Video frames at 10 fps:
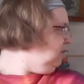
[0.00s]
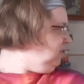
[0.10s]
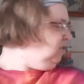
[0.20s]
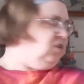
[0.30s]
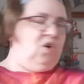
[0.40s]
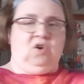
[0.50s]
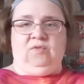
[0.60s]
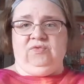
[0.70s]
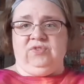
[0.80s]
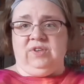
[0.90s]
So
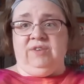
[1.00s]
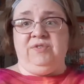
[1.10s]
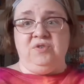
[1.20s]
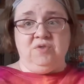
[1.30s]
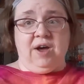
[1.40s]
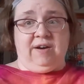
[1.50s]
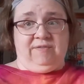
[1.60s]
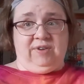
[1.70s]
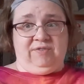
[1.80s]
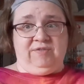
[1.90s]
if
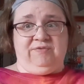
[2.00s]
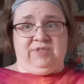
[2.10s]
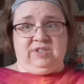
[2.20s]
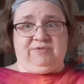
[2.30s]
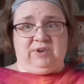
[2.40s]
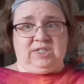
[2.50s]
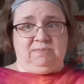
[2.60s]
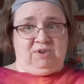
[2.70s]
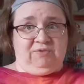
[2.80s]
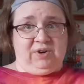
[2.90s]
this is the first time
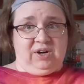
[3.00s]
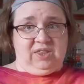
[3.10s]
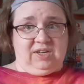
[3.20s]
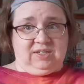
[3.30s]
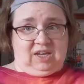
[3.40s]
you've heard of this,